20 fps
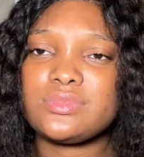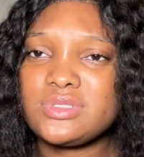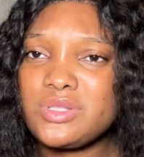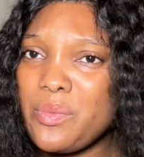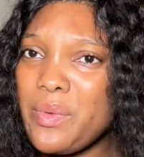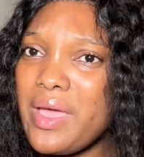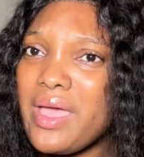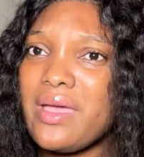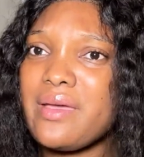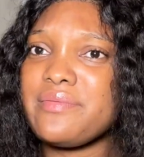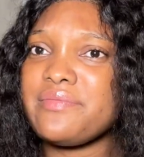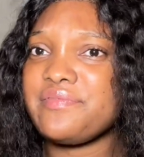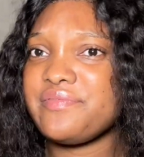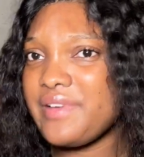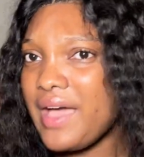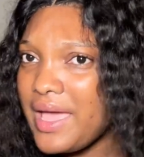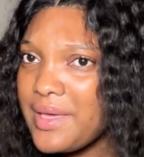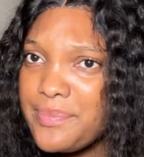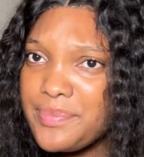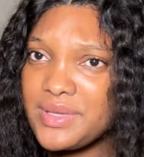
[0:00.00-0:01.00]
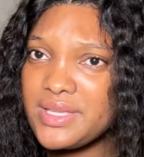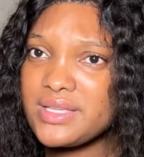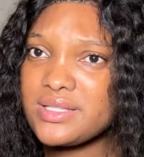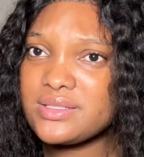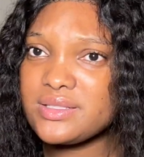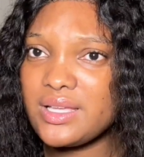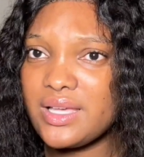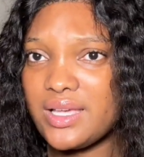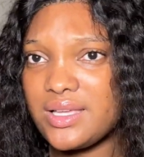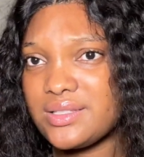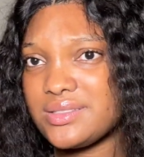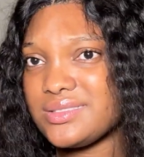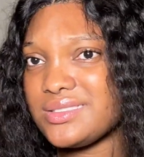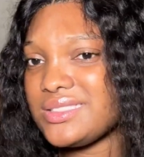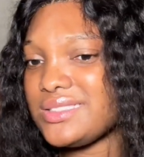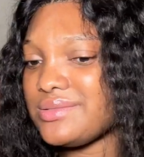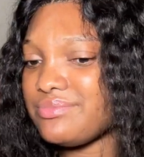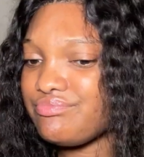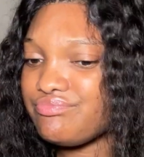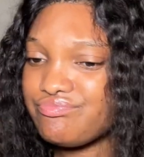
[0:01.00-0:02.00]
they were vibing. And
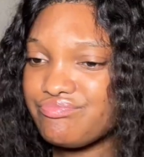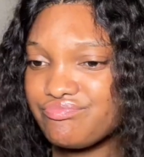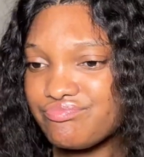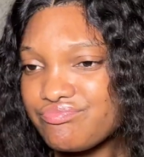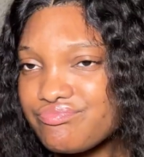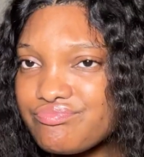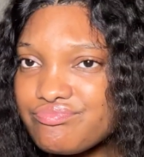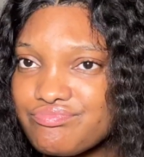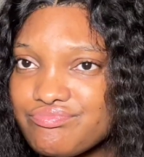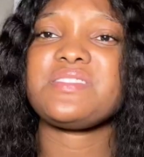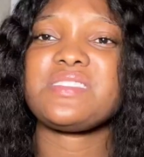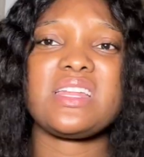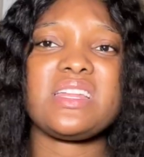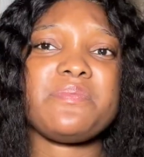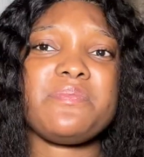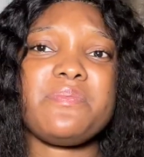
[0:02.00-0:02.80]
after the